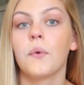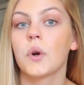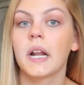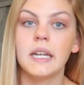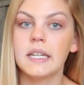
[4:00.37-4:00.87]

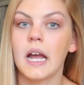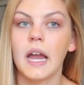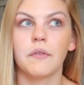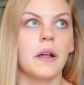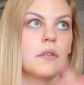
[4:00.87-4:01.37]

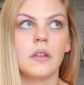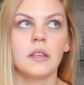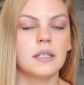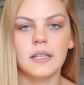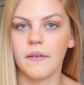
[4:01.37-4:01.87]
$4.99 rather than
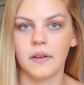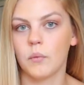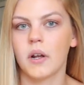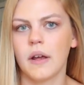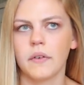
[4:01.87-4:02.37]
the
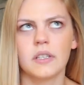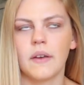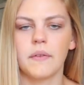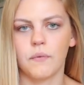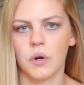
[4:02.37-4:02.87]
seven, whatever,
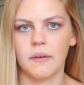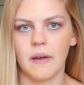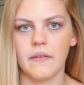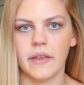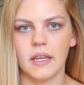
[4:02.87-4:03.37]

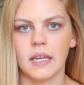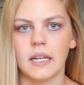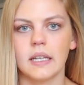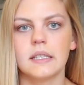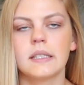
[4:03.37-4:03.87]
745 I think
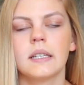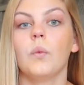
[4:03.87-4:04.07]
it is.